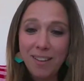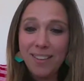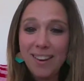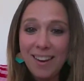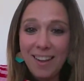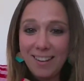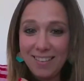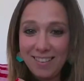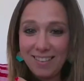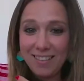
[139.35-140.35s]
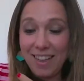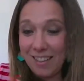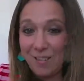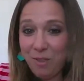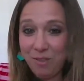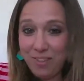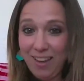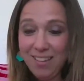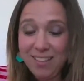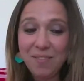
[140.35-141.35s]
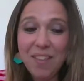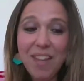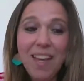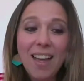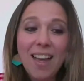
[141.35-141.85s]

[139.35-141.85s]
in the next few days.